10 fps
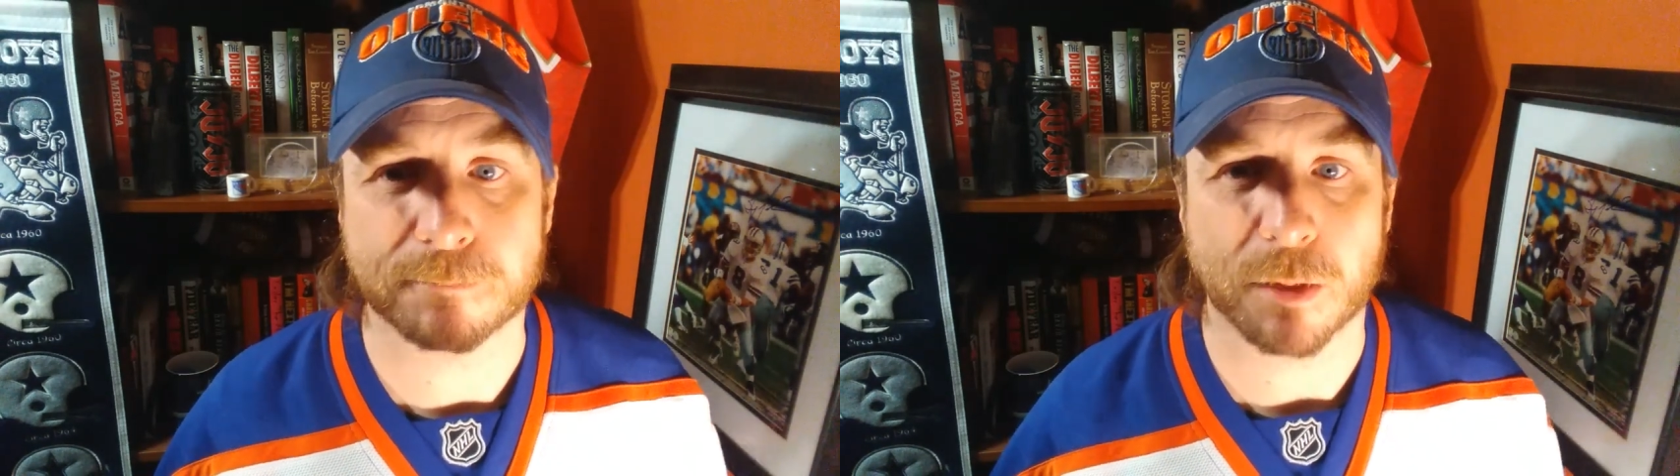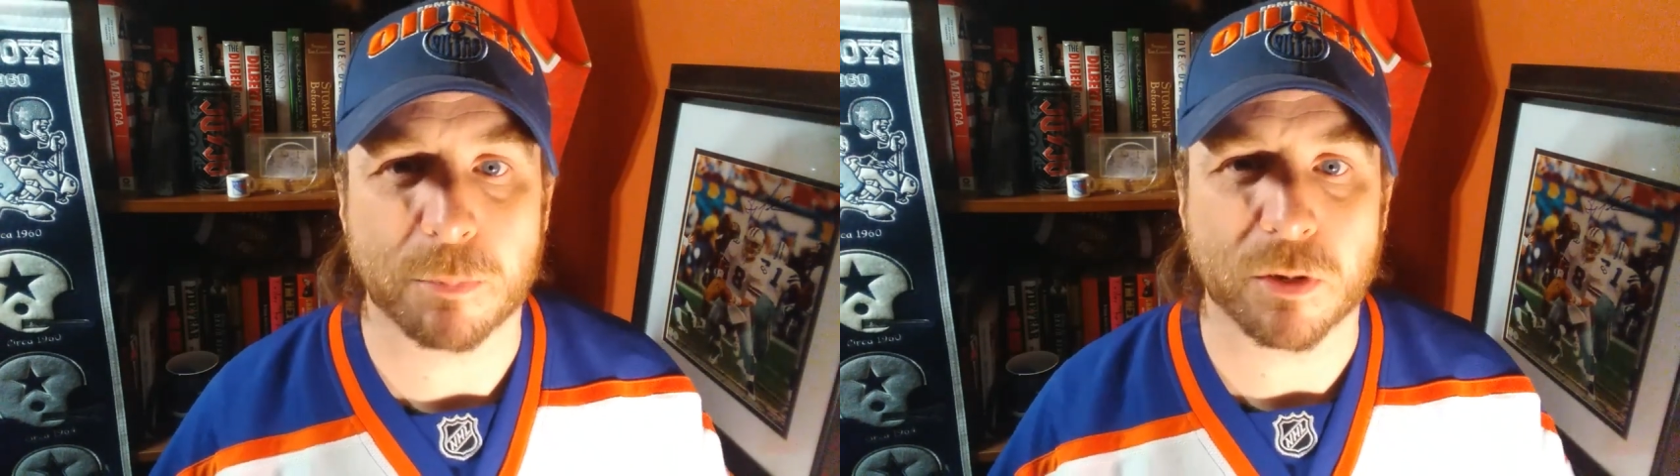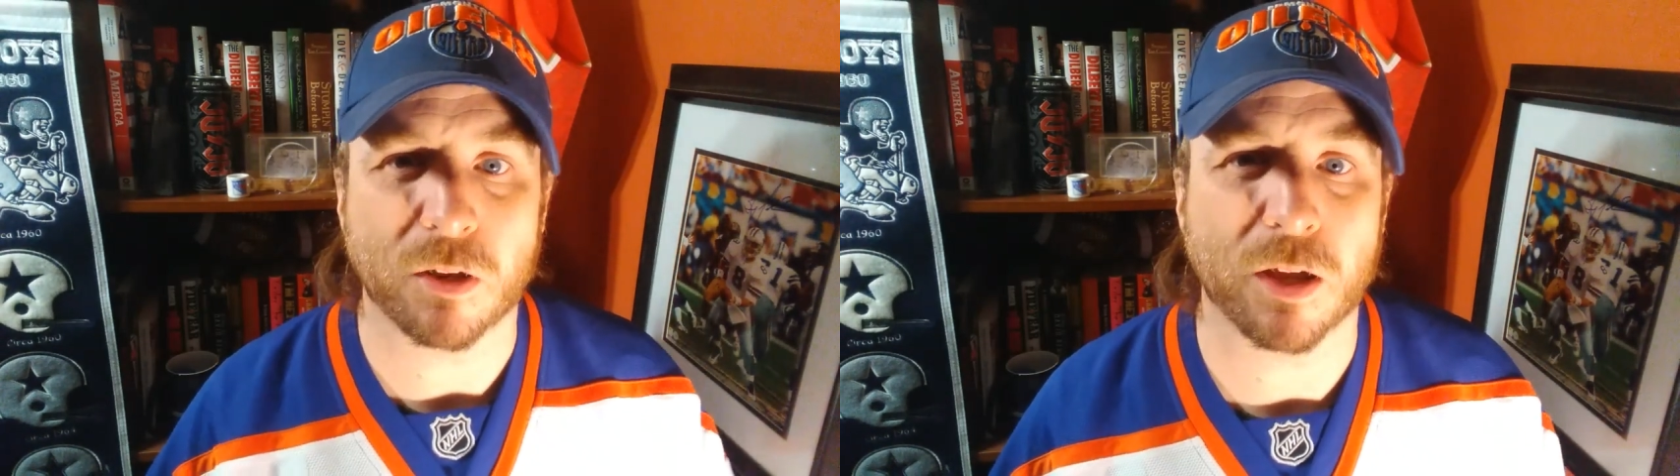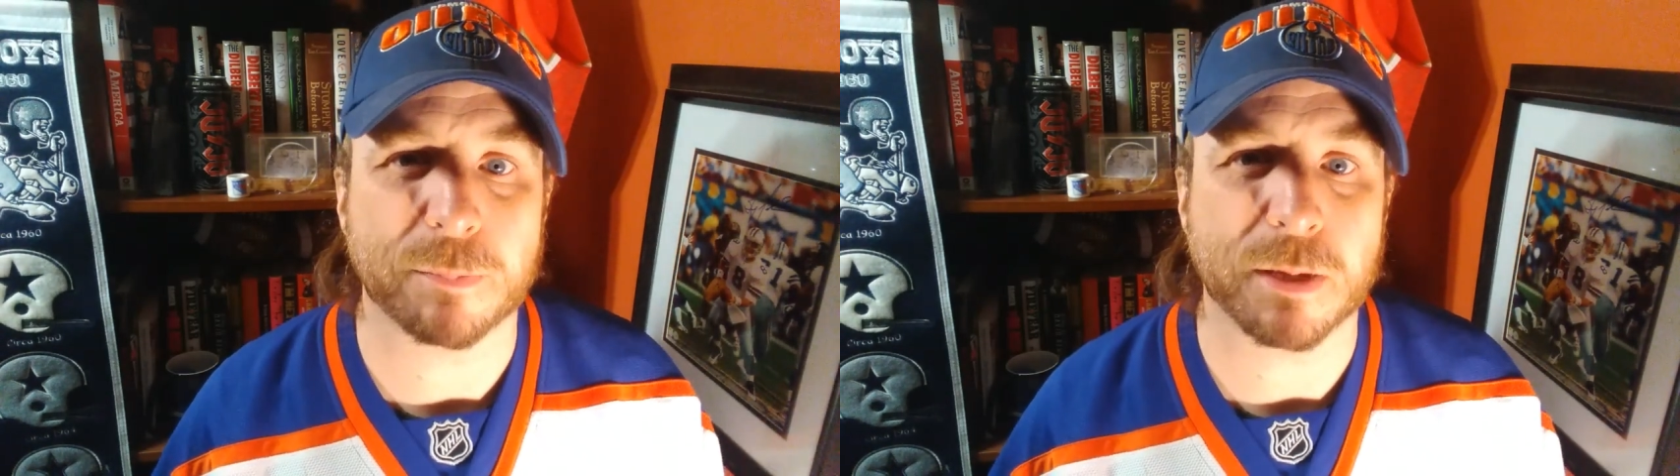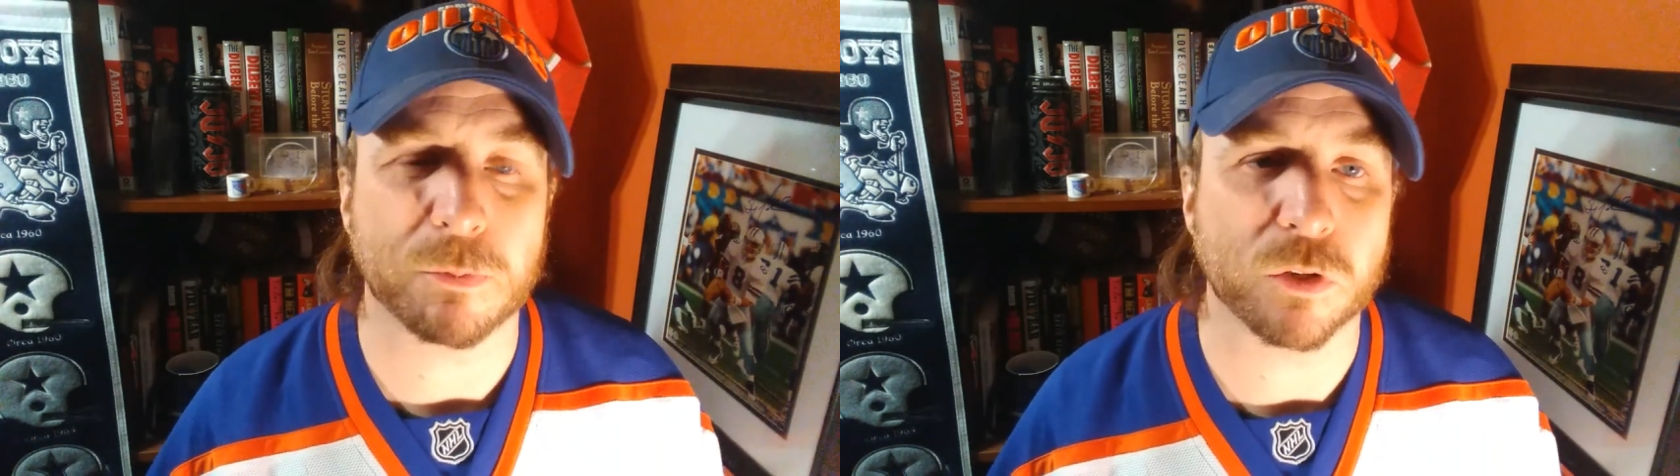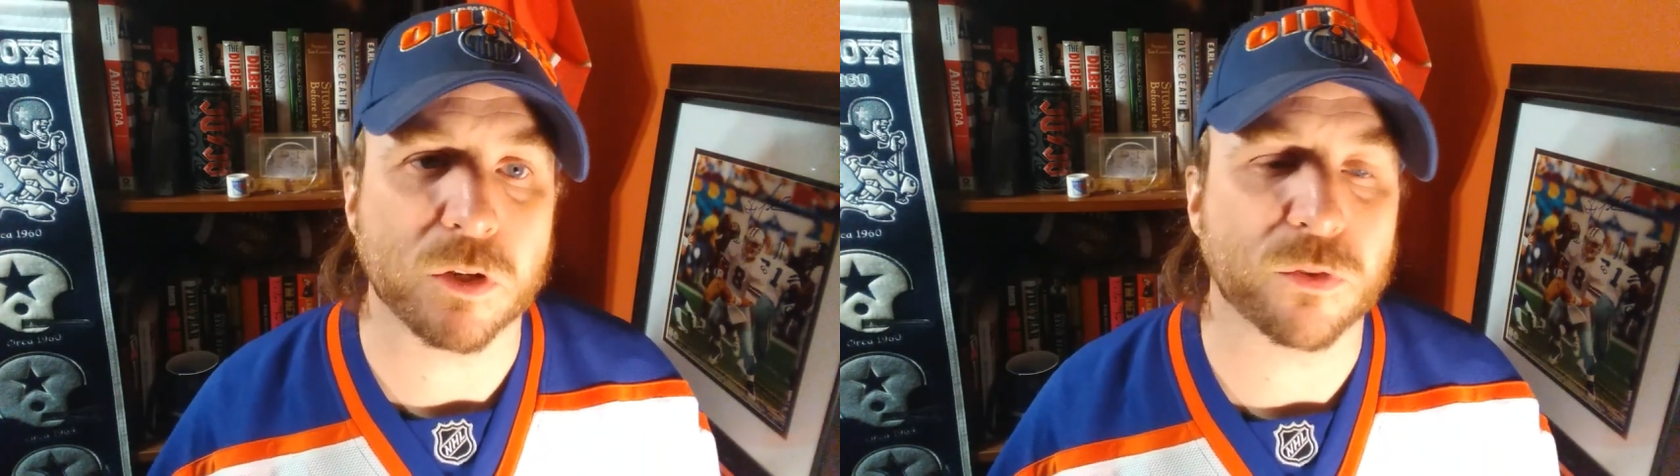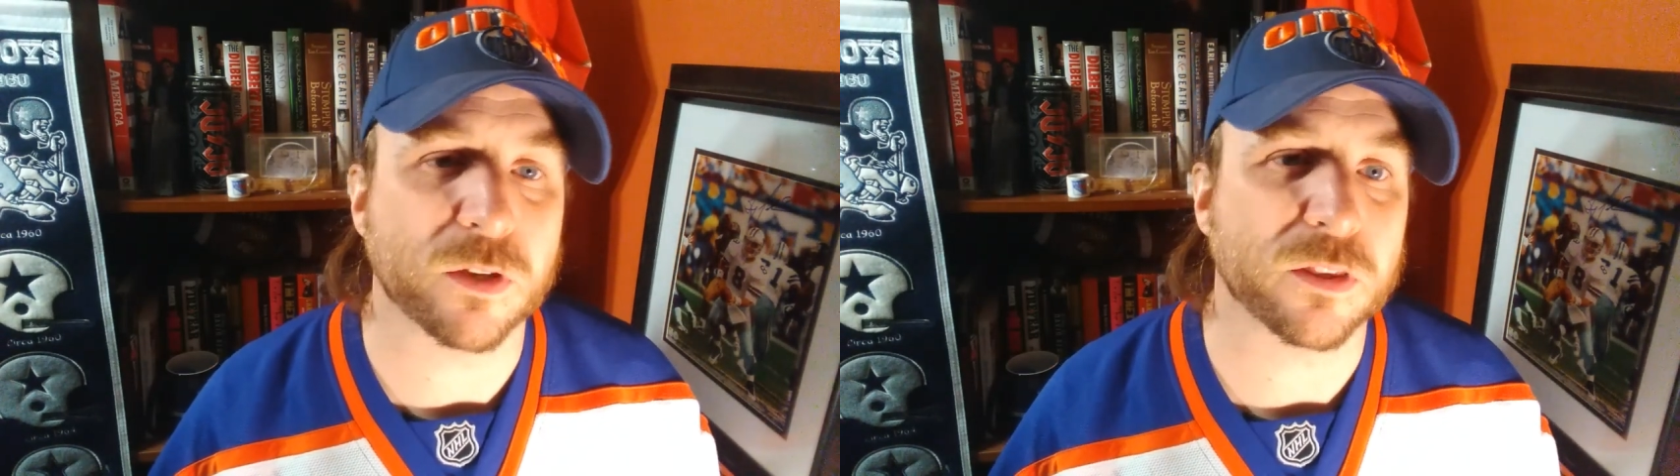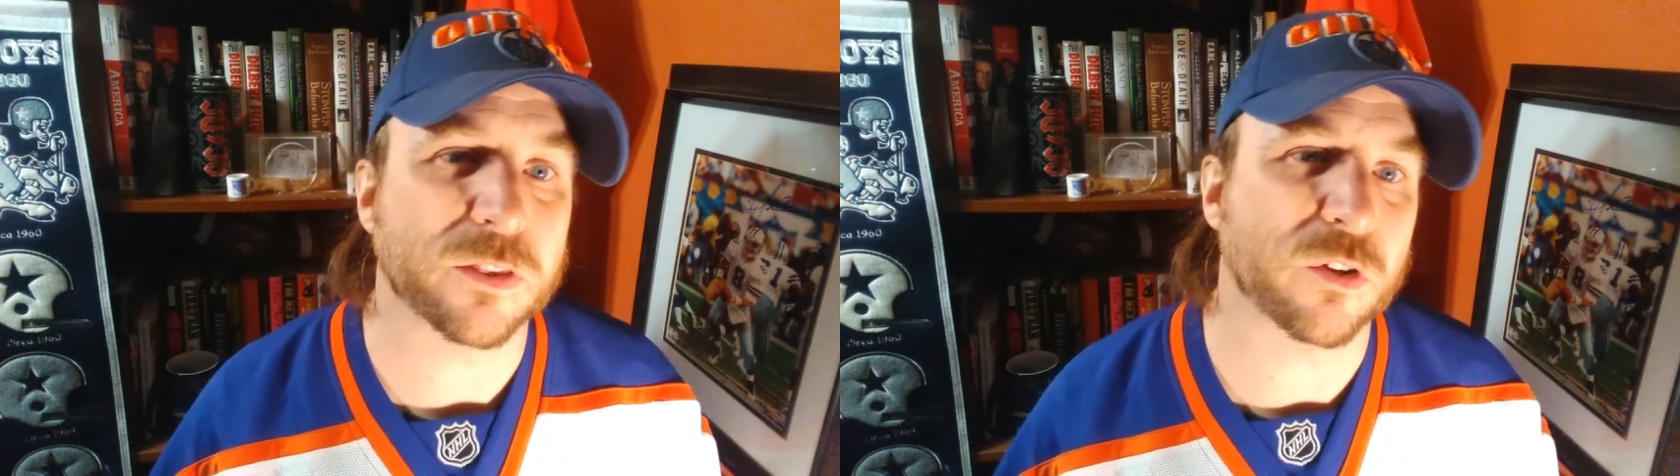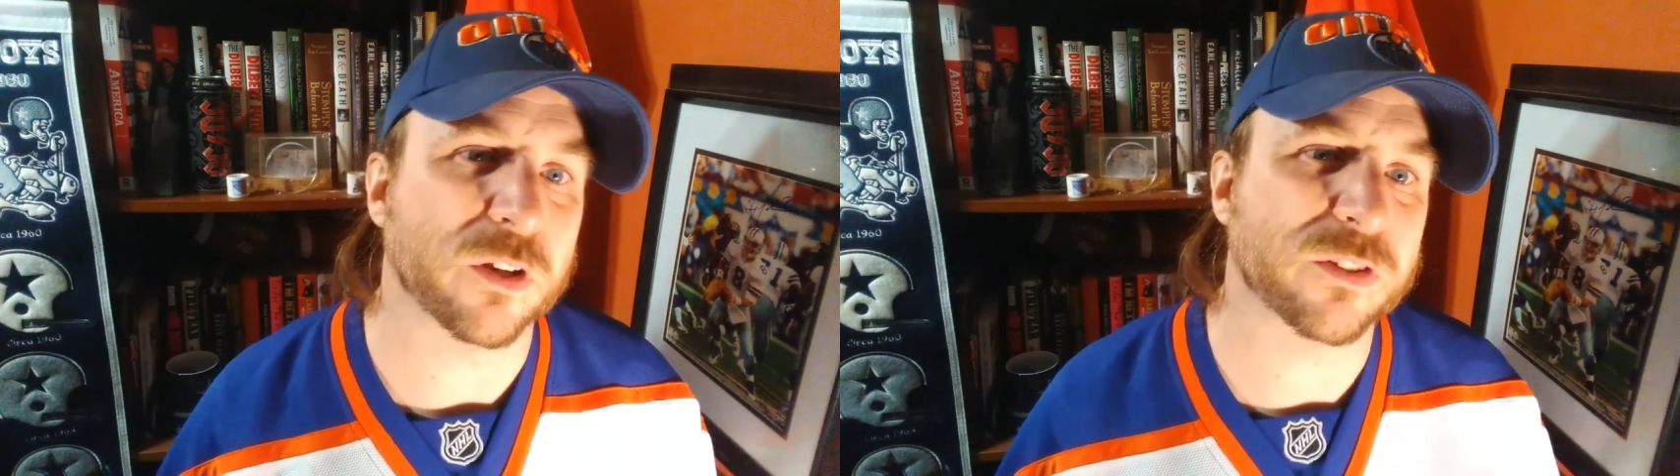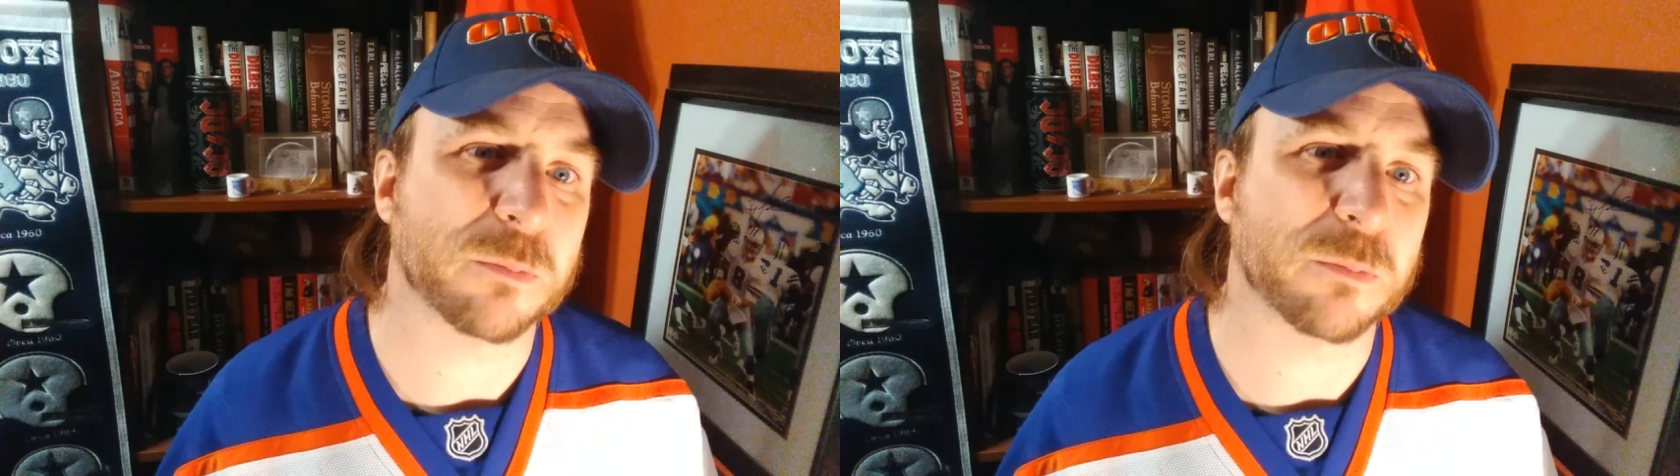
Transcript: But a lot of people do think that there is